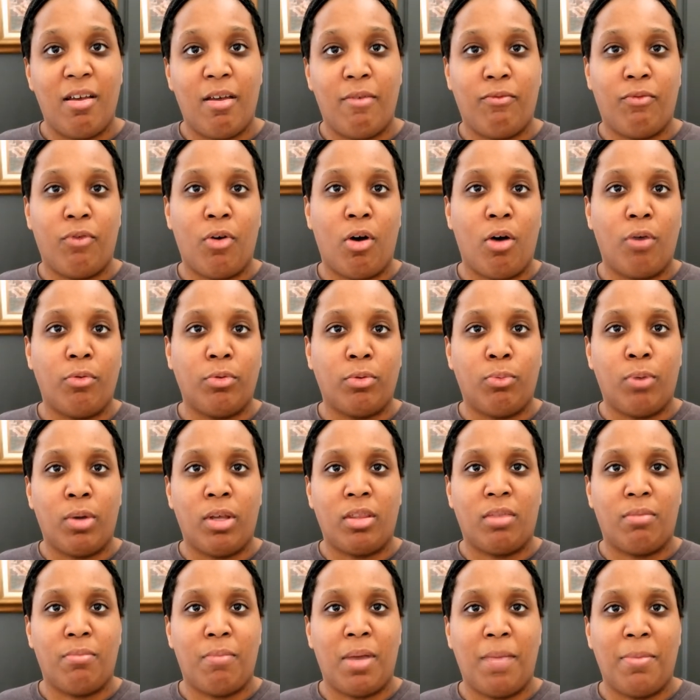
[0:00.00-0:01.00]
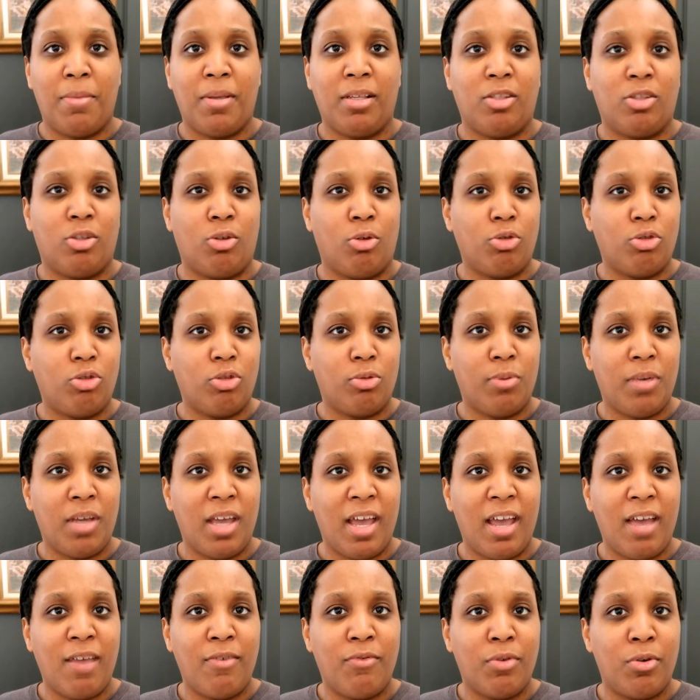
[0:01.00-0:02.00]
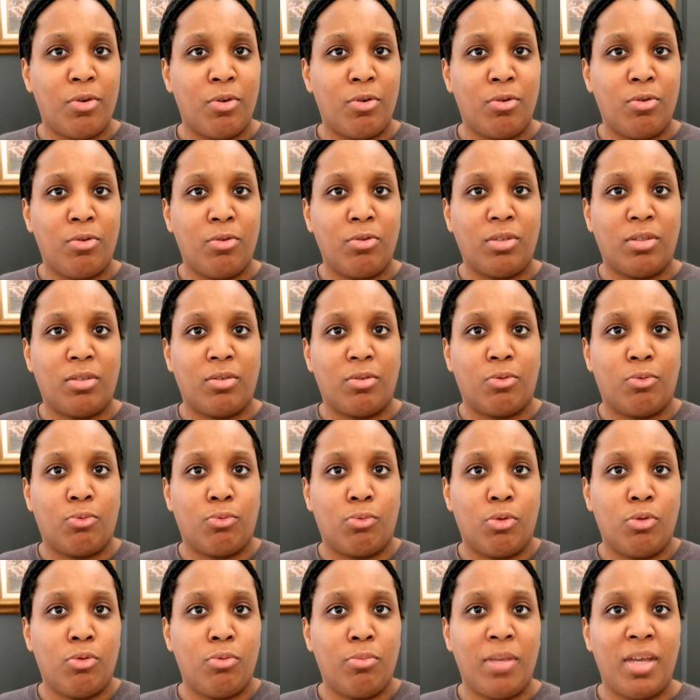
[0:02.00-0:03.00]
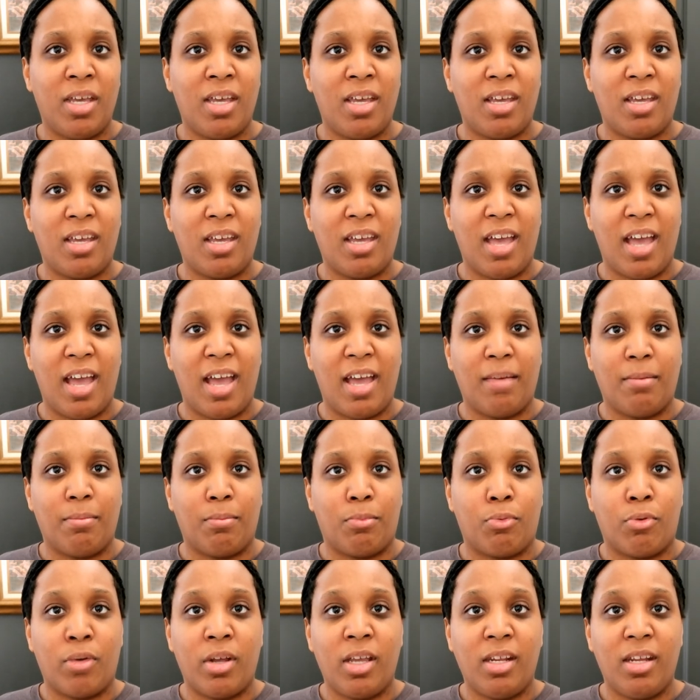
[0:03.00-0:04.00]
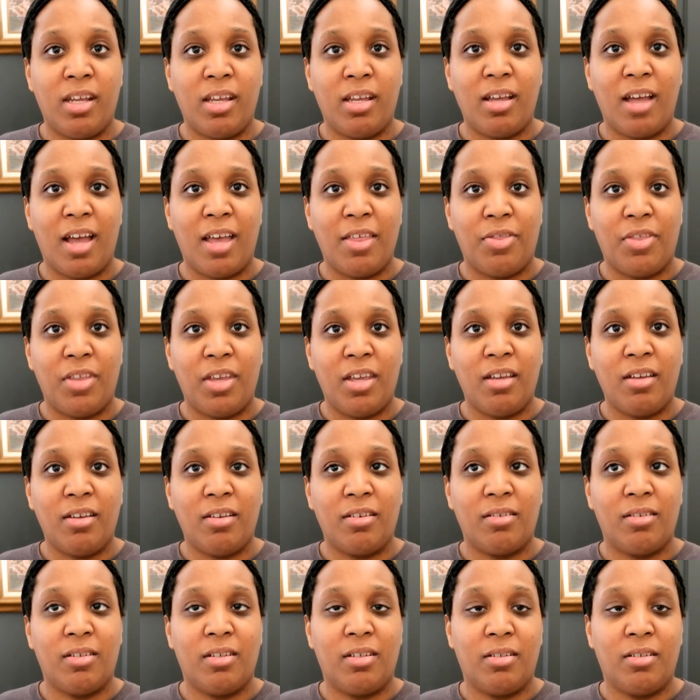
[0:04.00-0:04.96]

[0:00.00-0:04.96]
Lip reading: involved with maybe social behaviors, grooming, and breeding, I think.